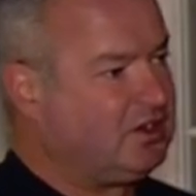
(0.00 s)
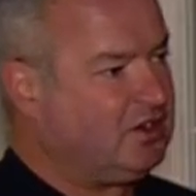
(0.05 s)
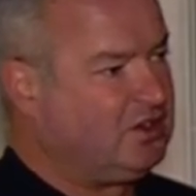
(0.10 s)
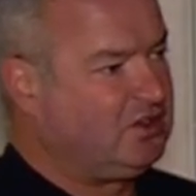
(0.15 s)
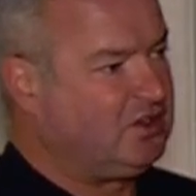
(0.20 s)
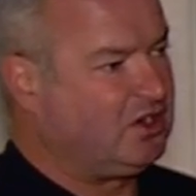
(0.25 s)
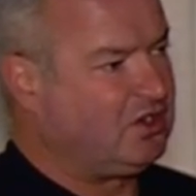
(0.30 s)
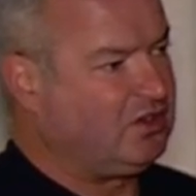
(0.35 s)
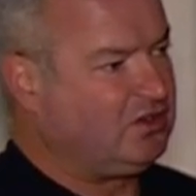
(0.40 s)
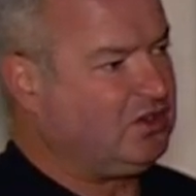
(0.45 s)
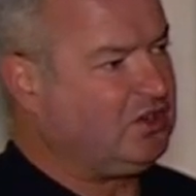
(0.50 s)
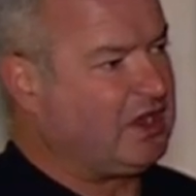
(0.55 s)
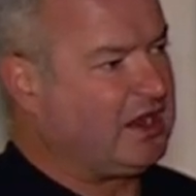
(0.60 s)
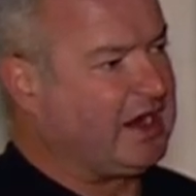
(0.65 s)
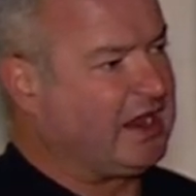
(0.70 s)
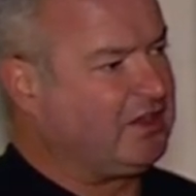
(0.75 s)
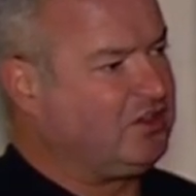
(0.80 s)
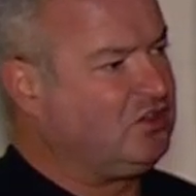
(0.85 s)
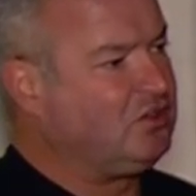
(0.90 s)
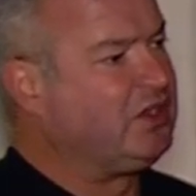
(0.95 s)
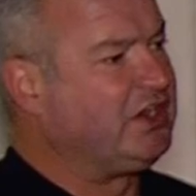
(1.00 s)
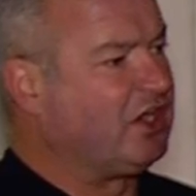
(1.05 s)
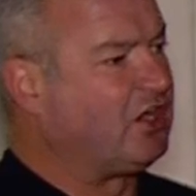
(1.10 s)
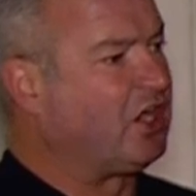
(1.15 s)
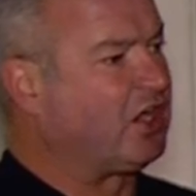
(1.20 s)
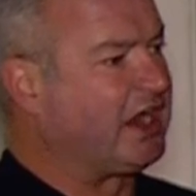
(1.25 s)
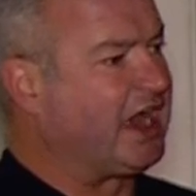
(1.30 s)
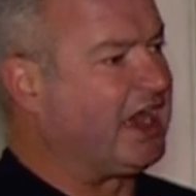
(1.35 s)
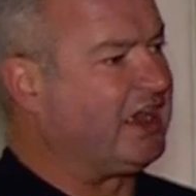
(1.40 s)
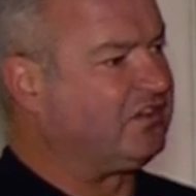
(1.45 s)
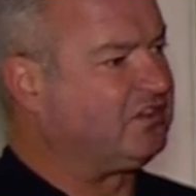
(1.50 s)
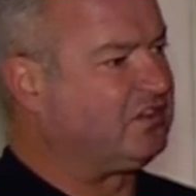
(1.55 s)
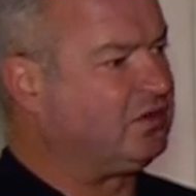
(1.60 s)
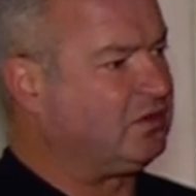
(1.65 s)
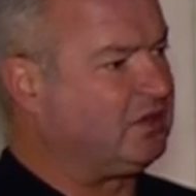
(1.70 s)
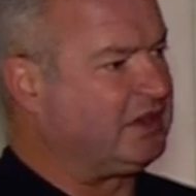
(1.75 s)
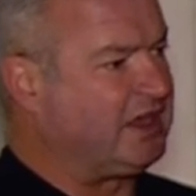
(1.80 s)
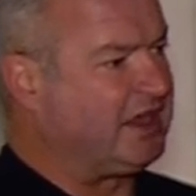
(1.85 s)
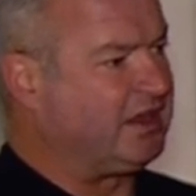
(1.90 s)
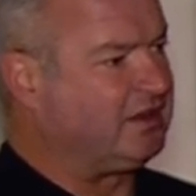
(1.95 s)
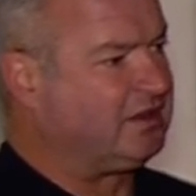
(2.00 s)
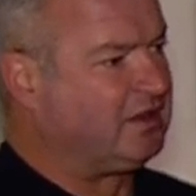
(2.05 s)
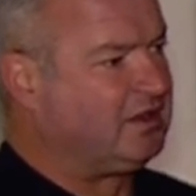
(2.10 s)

You know, and, and I, you hear our guys doing that.